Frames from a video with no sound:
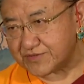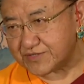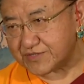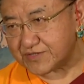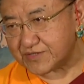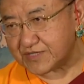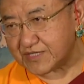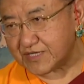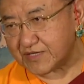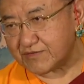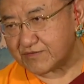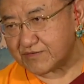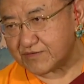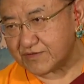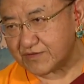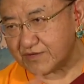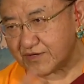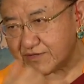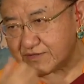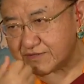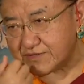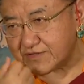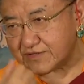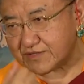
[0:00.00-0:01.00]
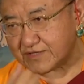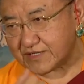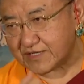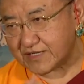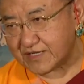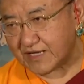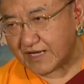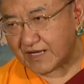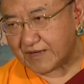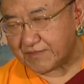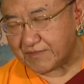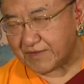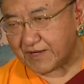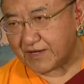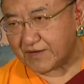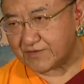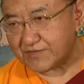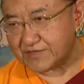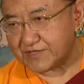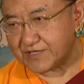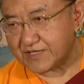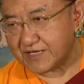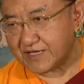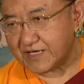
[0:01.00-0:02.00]
so they could not come
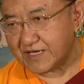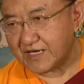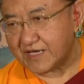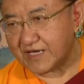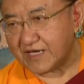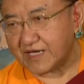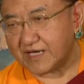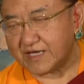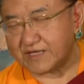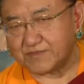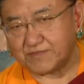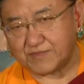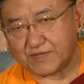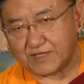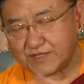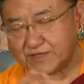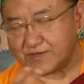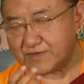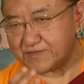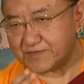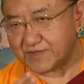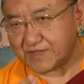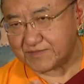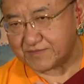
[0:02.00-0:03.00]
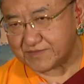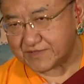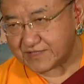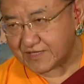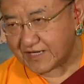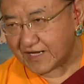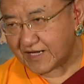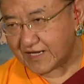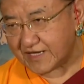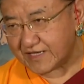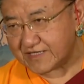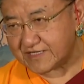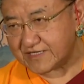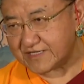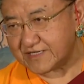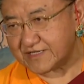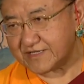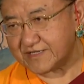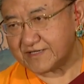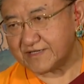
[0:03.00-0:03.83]
out, and many of them died.